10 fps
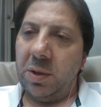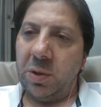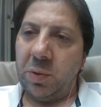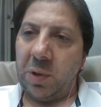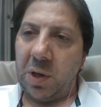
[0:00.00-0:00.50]

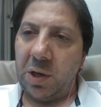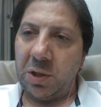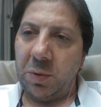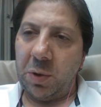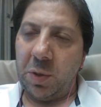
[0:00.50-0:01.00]
This was a
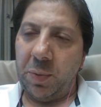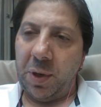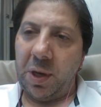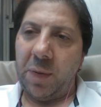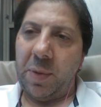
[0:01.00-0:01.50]
customer
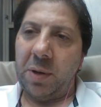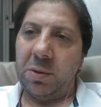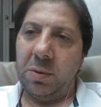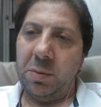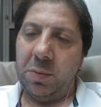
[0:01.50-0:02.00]
complaining
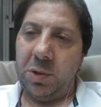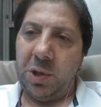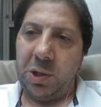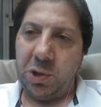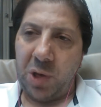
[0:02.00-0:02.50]
about the
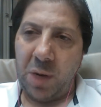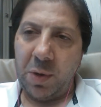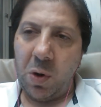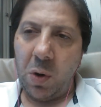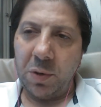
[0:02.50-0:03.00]
machine
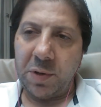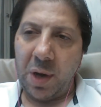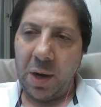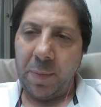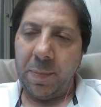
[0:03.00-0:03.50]
jamming all the
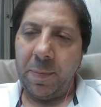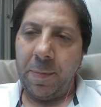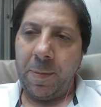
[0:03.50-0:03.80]
time.